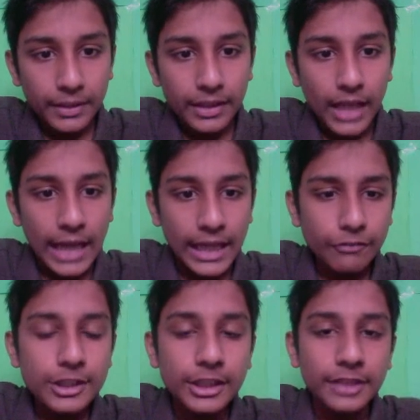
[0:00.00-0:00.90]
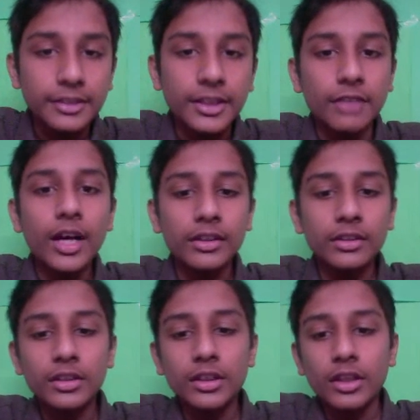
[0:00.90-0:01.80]
after king a1,
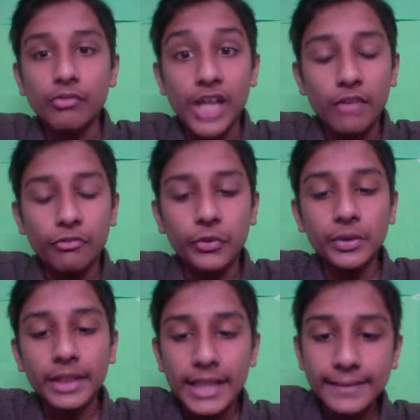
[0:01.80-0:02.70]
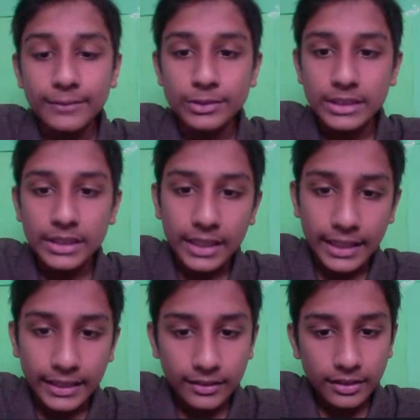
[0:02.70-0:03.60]
we have rook a to
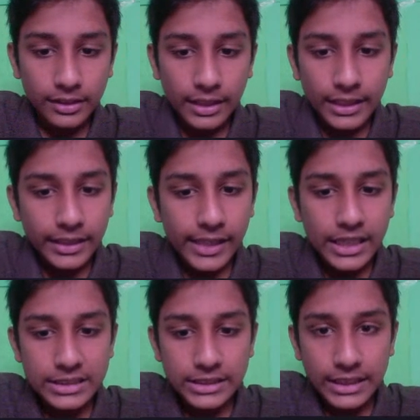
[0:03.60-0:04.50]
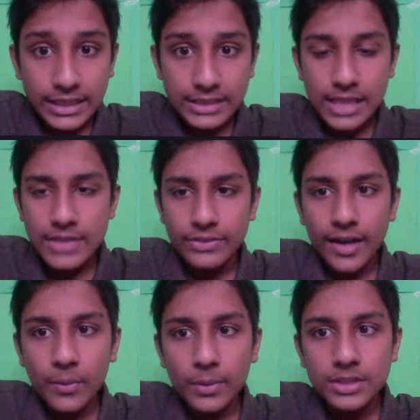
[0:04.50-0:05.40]
c8. Takes, and
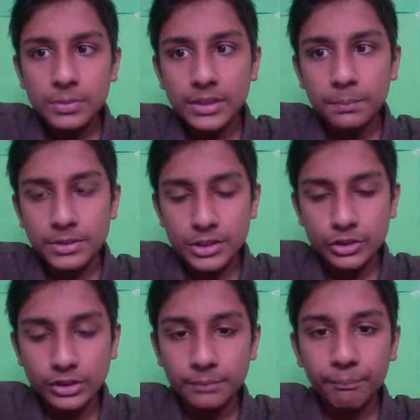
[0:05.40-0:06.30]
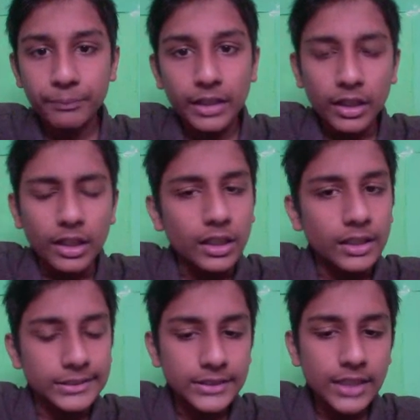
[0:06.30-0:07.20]
now is when the position
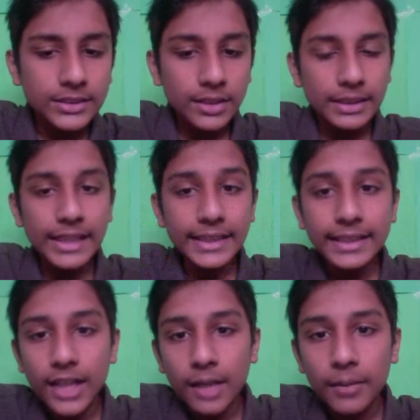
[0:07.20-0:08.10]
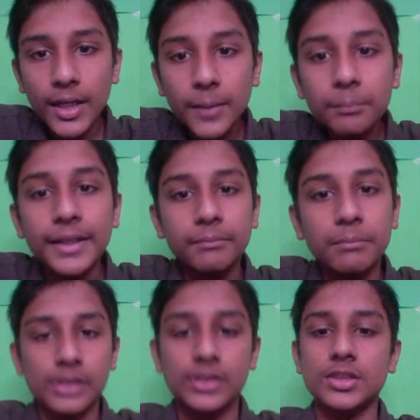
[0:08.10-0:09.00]
starts heating up a bit,
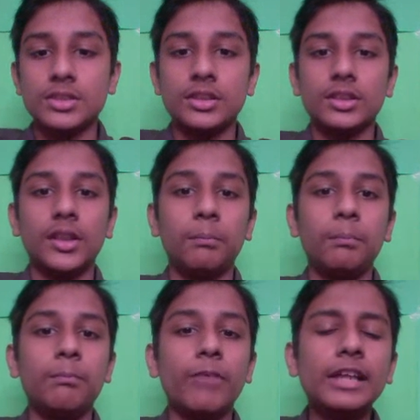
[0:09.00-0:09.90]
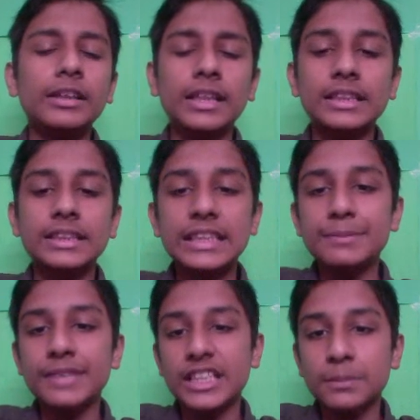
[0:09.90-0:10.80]
because the white king
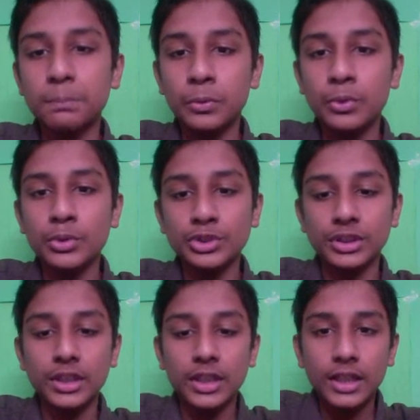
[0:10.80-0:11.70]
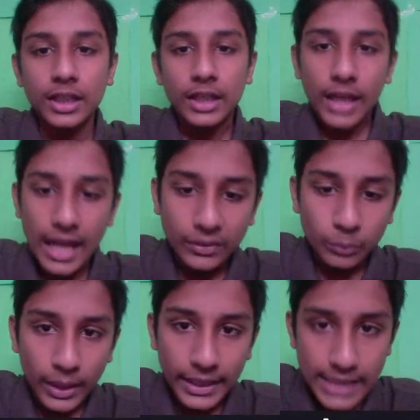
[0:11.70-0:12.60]
seems exposed, and
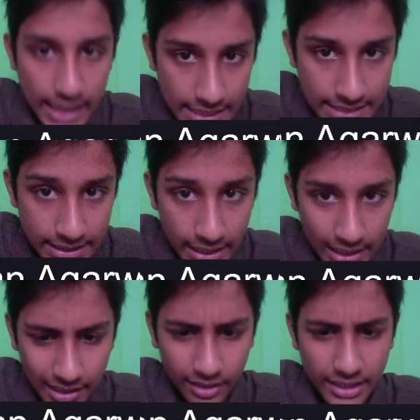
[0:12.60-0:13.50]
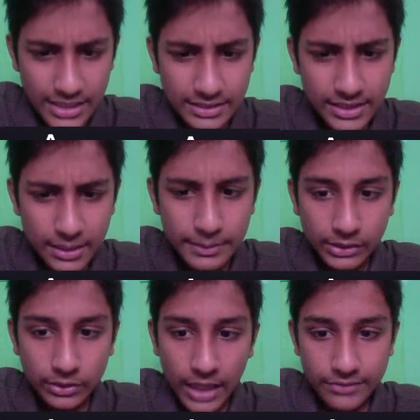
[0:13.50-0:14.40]
white is seeming
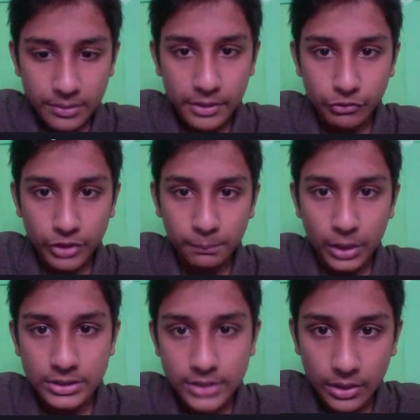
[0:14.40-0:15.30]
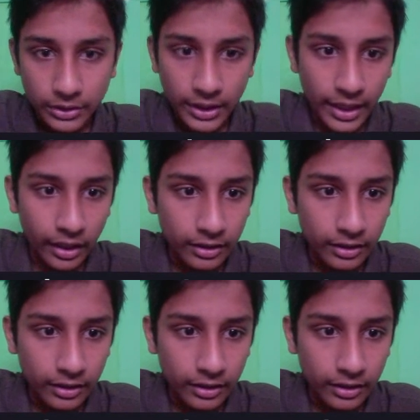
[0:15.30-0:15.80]
to have some entry points out here.